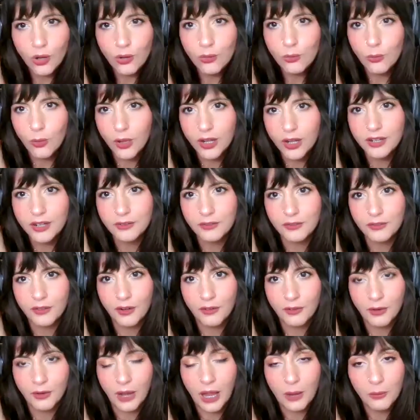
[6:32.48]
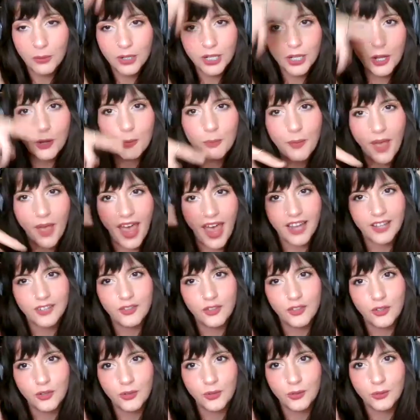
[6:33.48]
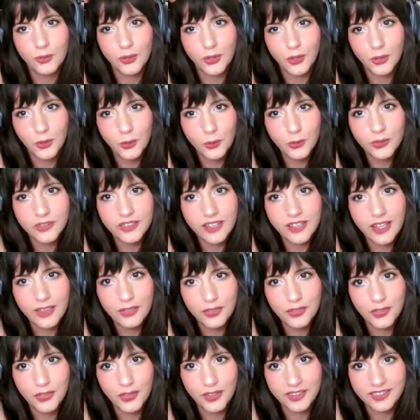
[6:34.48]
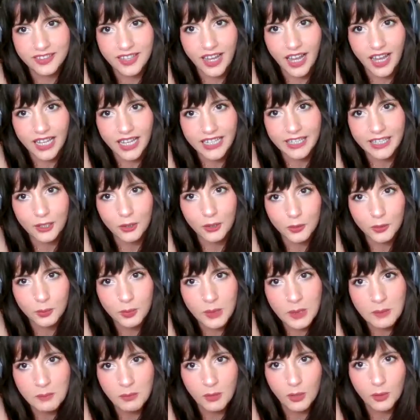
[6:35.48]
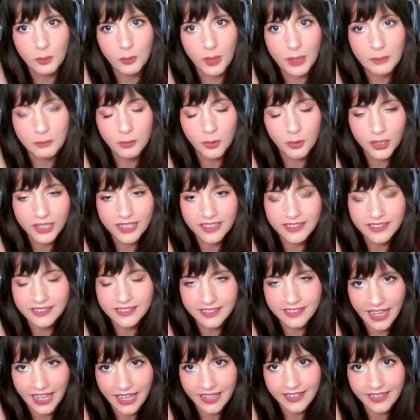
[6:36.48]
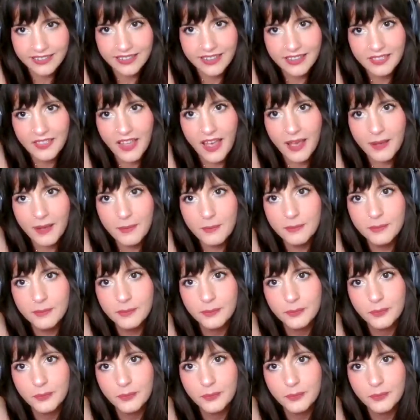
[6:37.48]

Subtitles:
don't want to I want to go back to, you said this guy kills people by putting snakes in them.